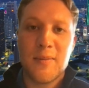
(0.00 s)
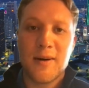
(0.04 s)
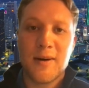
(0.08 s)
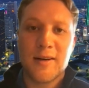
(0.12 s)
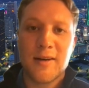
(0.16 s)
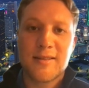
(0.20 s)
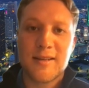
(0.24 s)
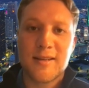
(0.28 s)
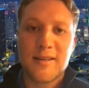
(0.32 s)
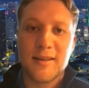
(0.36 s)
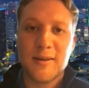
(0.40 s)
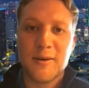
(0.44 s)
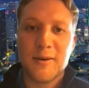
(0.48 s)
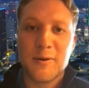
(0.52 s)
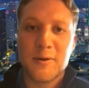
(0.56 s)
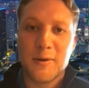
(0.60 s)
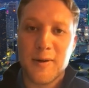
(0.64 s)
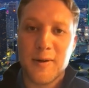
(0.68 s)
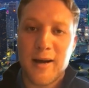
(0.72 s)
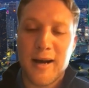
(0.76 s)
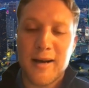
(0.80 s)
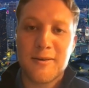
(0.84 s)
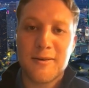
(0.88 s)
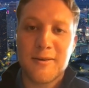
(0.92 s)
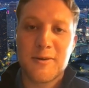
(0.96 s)
amongst the
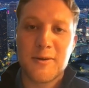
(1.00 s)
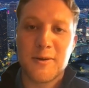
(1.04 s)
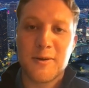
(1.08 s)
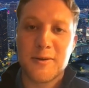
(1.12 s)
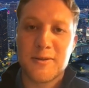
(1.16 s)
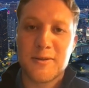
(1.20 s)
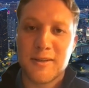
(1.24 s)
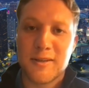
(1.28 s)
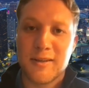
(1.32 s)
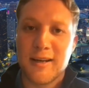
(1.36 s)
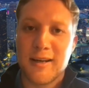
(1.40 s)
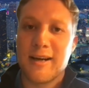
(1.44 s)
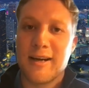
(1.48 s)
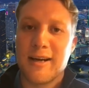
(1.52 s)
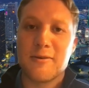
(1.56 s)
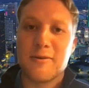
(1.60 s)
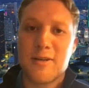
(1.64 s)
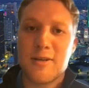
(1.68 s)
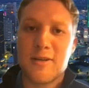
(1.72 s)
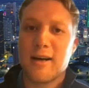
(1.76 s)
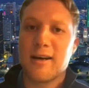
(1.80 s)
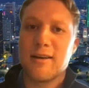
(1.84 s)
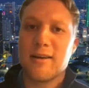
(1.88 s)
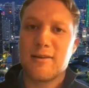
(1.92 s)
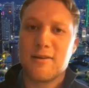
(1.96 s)
local agriculture, like I was
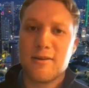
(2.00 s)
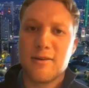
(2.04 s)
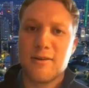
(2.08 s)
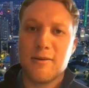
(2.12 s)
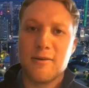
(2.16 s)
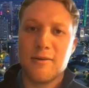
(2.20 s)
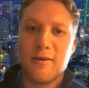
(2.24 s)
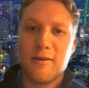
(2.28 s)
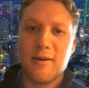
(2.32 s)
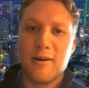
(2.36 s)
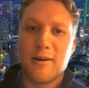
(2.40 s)
talking to